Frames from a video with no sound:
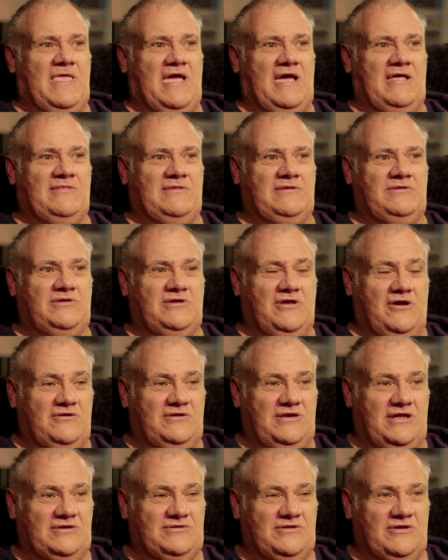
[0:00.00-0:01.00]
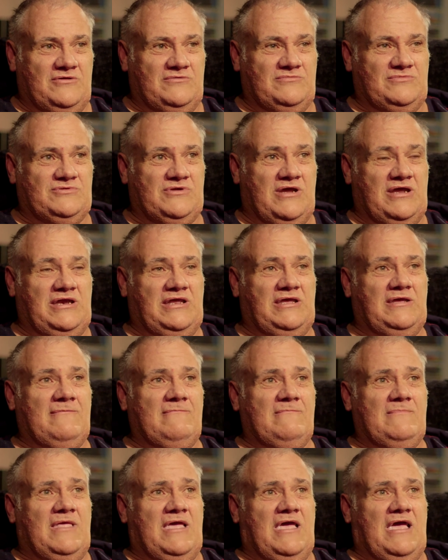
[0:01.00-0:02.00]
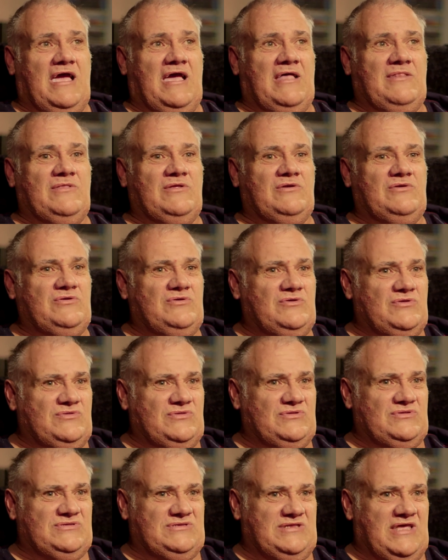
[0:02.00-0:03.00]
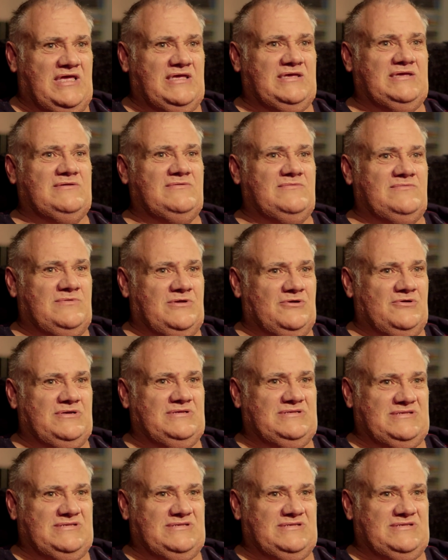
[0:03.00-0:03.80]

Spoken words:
then you go down to home training and the nurses take it very